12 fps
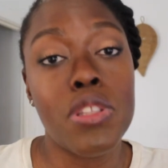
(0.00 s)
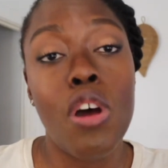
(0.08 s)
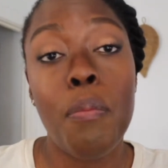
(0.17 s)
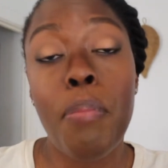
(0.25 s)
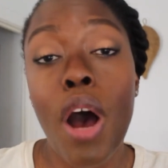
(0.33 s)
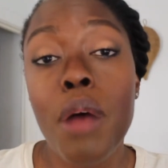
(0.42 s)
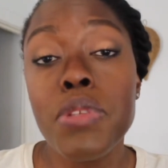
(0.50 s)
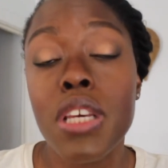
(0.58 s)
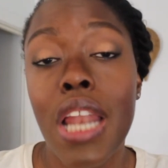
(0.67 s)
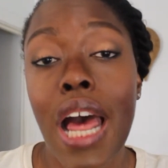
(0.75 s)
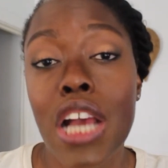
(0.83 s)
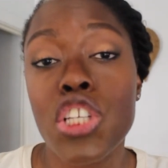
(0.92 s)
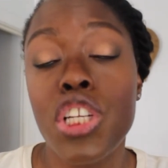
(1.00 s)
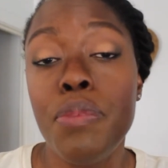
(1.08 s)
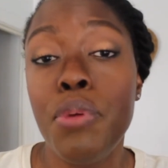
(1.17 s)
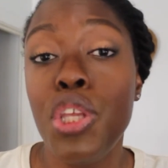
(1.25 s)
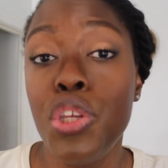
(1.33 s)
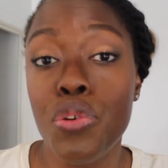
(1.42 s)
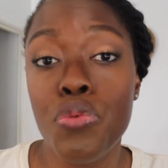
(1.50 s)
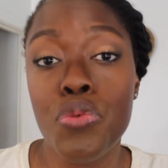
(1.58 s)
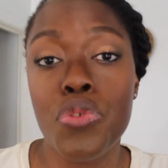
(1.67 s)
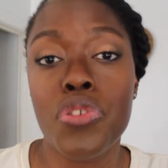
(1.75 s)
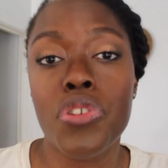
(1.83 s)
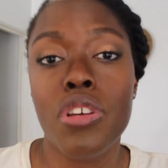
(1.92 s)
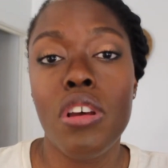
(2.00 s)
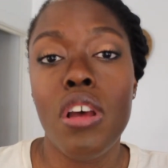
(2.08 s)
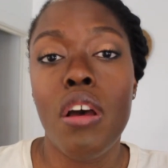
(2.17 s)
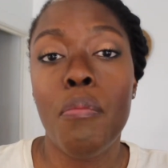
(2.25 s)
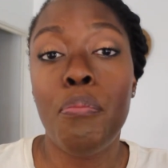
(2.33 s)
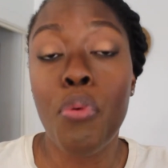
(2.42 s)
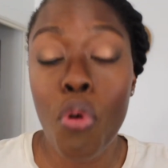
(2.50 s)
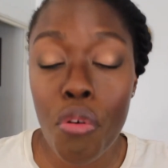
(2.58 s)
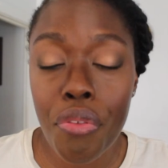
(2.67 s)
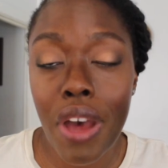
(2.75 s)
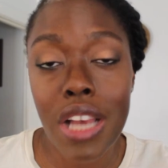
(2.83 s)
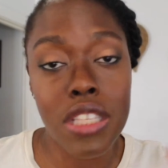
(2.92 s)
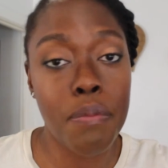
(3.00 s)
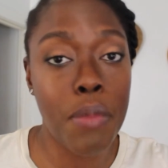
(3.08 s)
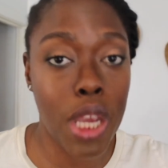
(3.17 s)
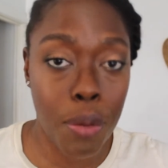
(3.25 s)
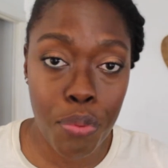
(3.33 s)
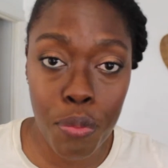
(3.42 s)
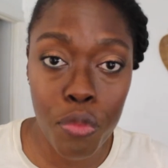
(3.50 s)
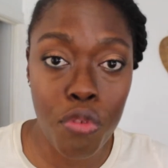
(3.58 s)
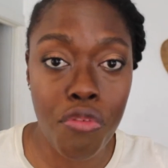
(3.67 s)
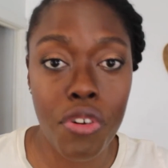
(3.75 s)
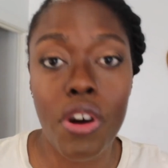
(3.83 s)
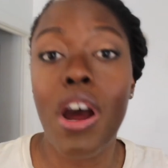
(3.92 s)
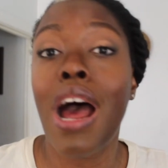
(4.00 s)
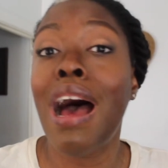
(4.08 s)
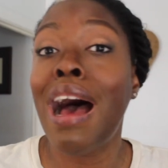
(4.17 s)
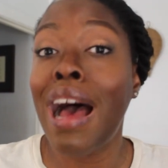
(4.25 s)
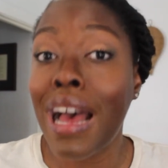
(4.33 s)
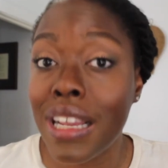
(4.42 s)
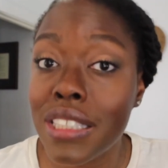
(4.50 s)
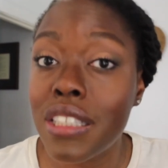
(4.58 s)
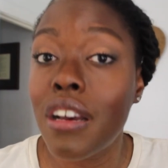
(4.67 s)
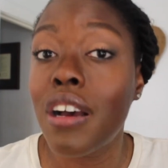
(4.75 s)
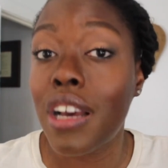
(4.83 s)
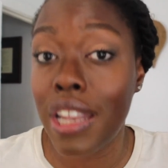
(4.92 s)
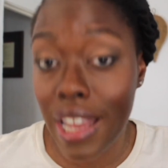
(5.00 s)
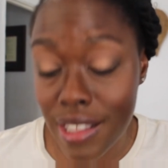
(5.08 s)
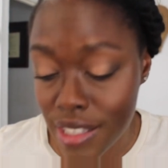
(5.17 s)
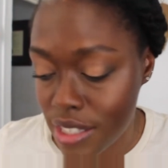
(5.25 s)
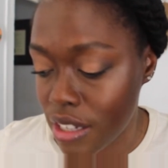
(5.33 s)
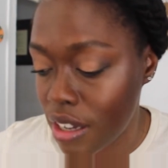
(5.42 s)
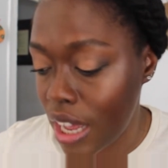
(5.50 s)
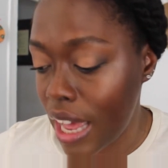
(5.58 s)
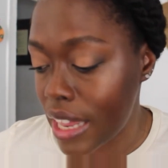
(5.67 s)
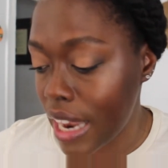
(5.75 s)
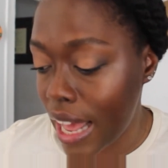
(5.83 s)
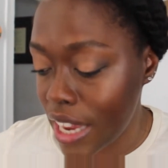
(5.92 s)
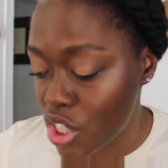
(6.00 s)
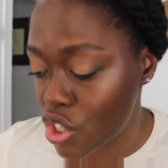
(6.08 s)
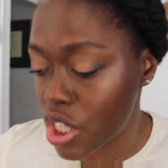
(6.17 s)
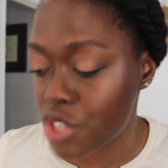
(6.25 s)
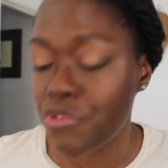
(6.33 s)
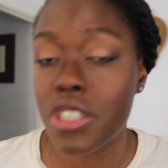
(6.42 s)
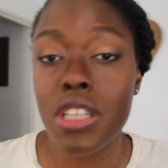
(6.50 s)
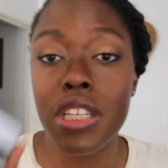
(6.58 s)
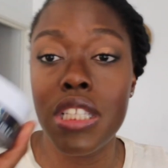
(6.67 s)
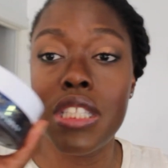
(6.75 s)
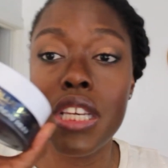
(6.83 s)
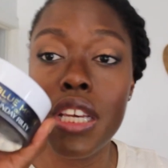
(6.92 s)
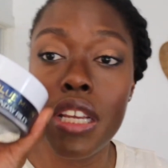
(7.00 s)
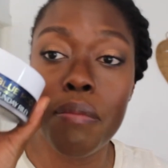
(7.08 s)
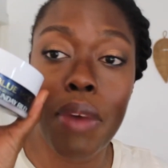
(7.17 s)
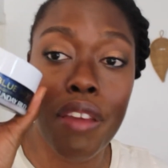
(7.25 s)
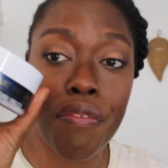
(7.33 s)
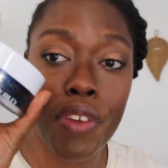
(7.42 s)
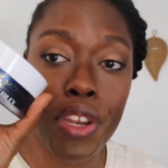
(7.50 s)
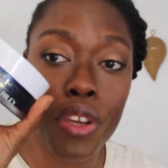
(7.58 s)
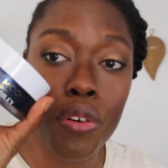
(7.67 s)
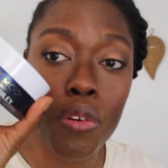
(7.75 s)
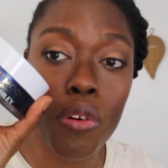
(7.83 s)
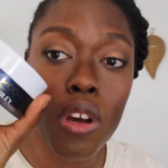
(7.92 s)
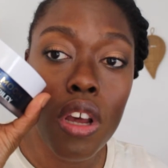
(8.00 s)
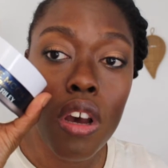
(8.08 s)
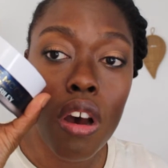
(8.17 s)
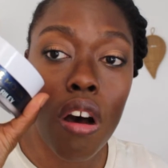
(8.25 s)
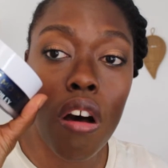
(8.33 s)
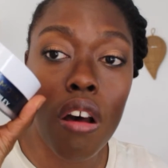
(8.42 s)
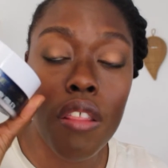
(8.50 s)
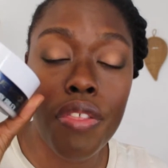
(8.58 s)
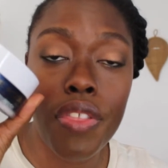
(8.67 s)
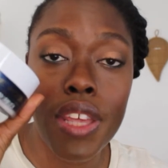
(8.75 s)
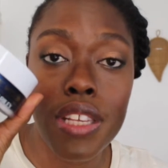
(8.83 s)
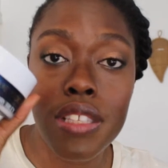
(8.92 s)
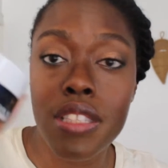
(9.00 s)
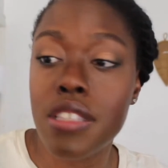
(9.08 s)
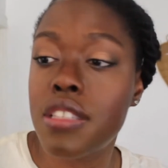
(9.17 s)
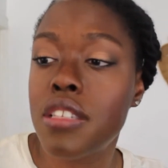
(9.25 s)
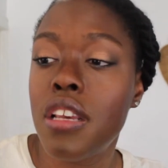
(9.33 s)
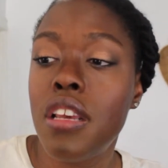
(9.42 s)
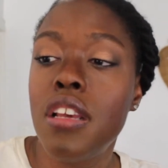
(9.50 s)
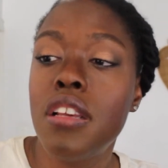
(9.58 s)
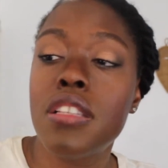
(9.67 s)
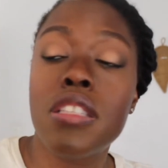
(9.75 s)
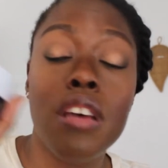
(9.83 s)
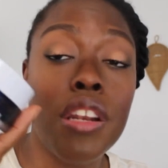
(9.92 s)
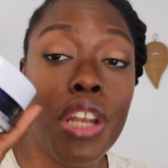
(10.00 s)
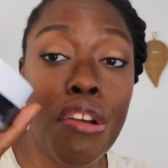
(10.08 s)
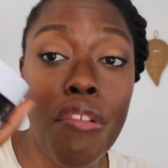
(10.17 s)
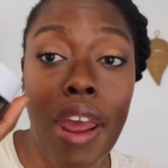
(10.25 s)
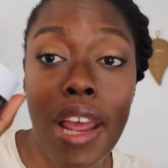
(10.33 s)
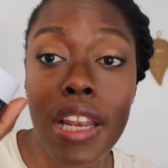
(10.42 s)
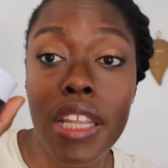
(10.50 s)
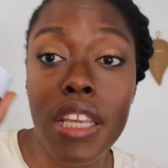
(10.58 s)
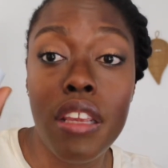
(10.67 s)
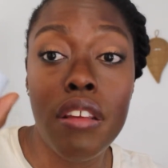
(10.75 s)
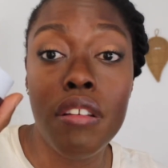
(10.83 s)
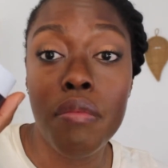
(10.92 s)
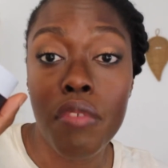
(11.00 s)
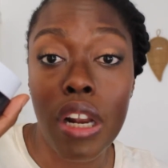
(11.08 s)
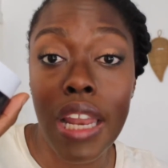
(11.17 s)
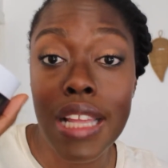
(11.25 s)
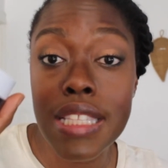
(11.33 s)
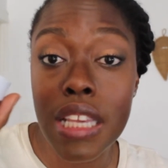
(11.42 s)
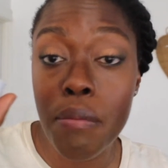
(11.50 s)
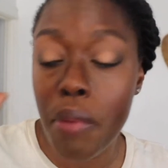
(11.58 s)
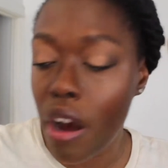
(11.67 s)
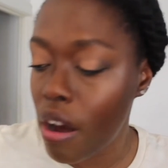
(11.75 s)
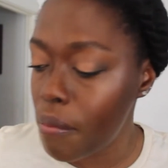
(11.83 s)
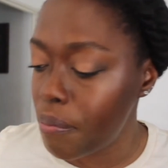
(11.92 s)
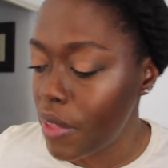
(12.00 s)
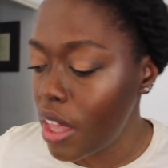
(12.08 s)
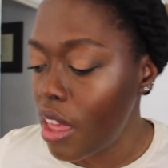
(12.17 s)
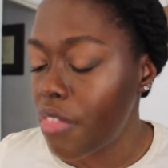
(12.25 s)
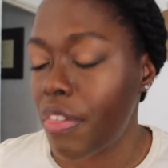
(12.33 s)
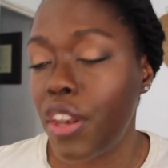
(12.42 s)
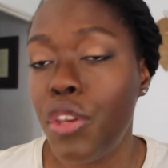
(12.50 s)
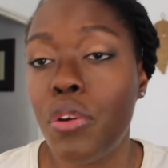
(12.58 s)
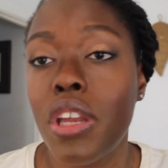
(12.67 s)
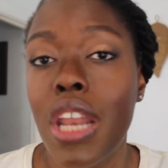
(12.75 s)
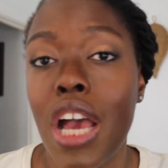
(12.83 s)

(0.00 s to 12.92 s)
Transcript: Now, balms can actually be used both as a makeup remover and a cleanser, and I just recently did my video on this Sunday Riley cleansing balm that you can